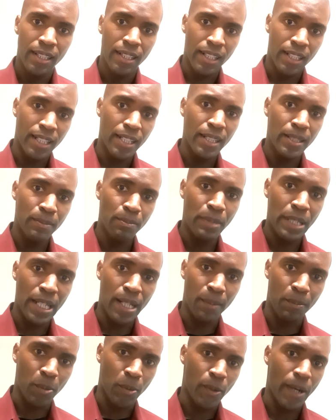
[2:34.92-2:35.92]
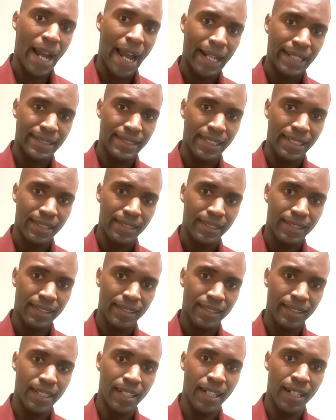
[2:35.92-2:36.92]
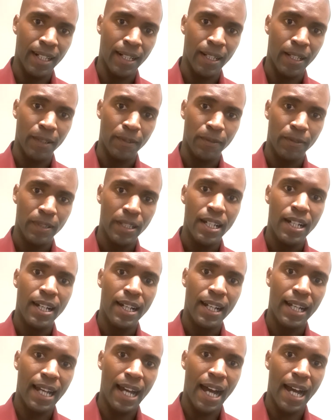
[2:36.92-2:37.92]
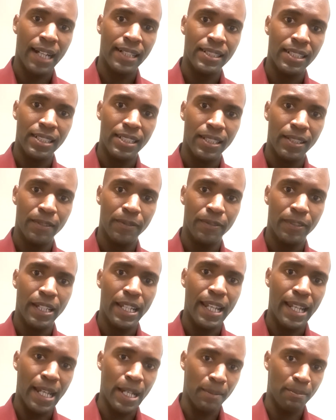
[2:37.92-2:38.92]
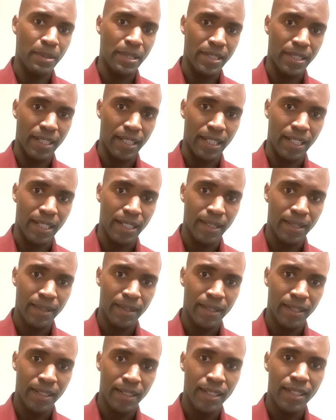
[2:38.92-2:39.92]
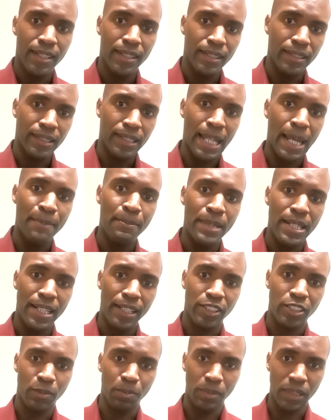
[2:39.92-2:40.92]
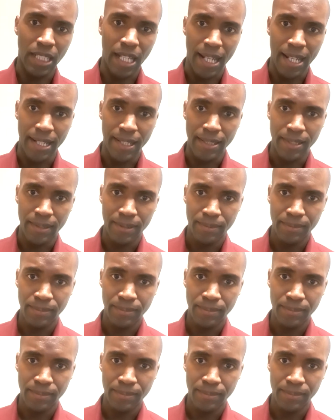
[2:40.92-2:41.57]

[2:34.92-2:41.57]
could be a practice of cognitive empathy. Let me explain.